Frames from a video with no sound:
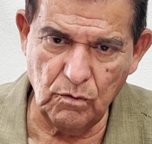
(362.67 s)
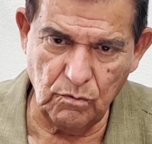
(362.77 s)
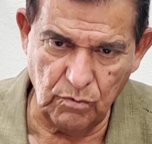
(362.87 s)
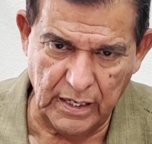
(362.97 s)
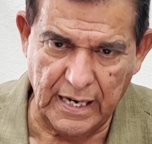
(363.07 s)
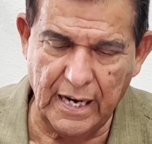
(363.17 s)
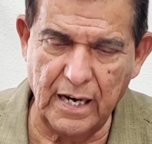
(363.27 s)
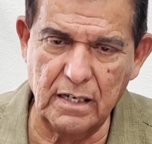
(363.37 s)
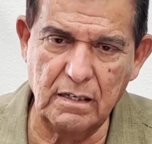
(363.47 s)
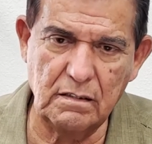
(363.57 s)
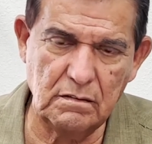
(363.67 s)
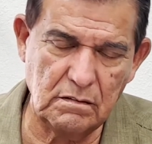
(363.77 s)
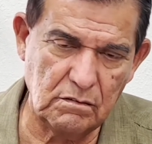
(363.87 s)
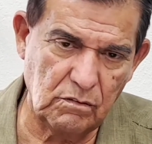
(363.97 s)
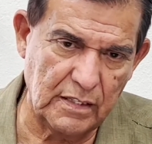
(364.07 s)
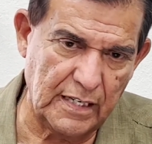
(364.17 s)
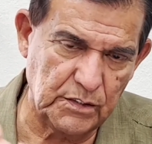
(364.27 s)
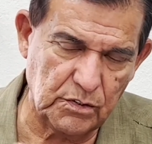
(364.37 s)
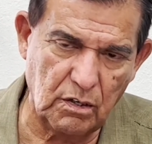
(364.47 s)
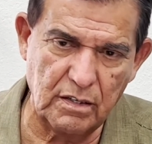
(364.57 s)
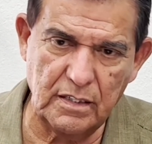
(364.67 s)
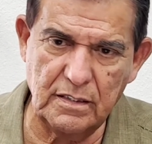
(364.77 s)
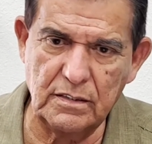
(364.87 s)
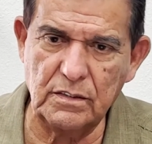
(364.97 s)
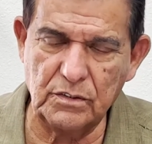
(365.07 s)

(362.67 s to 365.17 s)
we had when I started in the